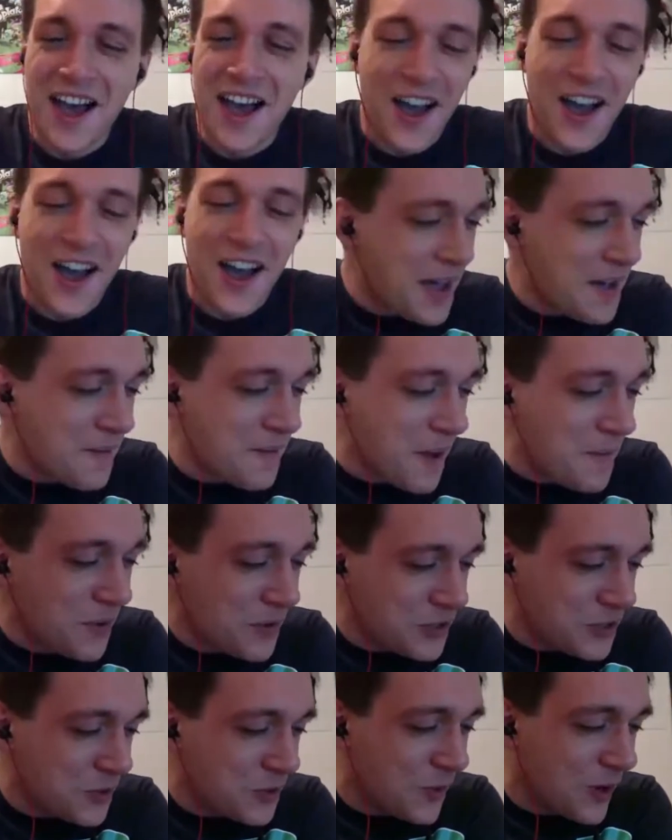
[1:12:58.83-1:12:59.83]

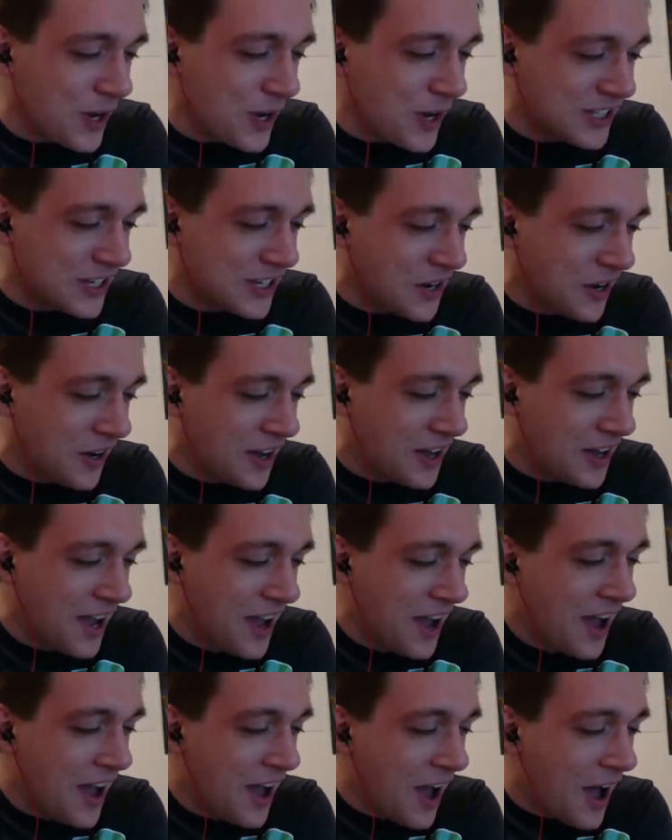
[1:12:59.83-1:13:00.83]
I'm not sure why it's
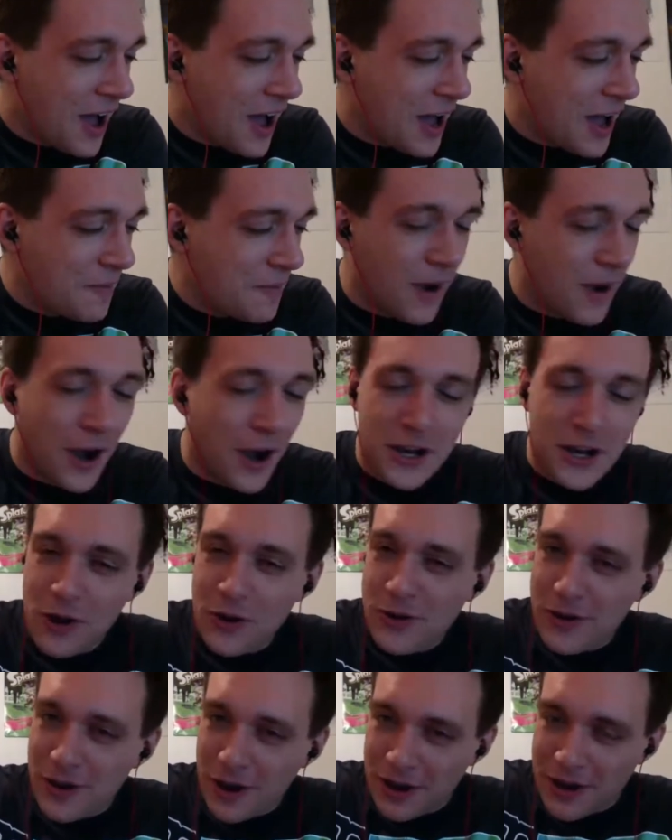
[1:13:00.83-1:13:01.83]
so high.
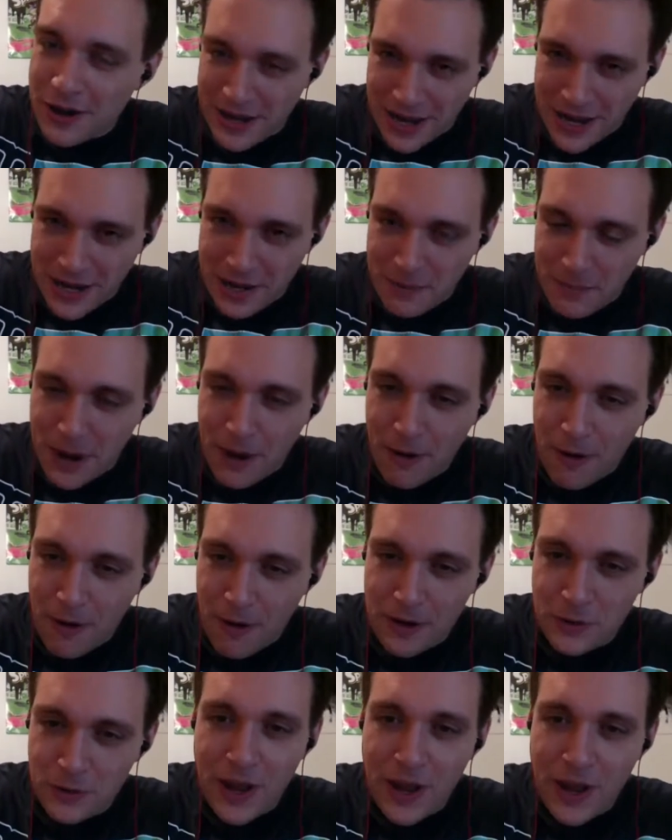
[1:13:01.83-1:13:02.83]
I know I had
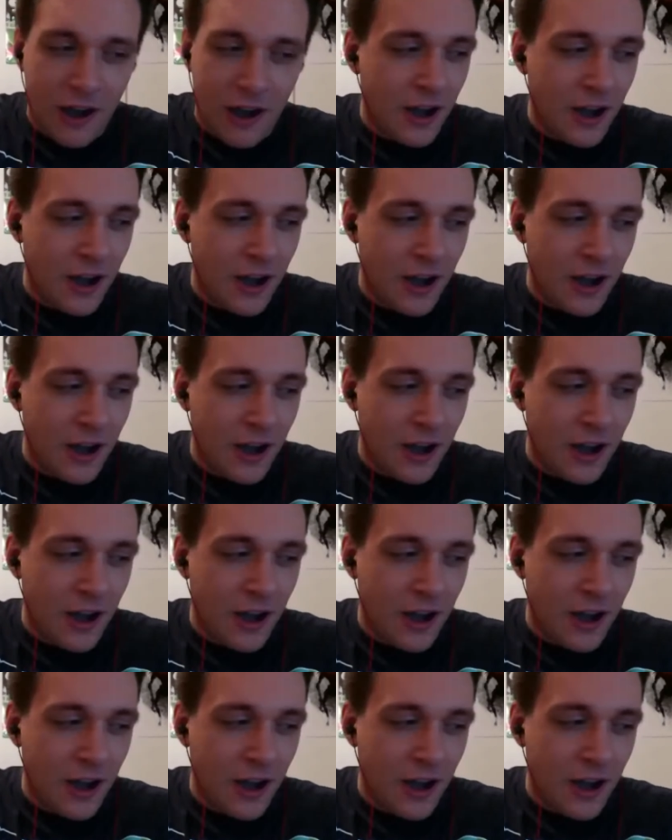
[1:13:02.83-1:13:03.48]
a period where I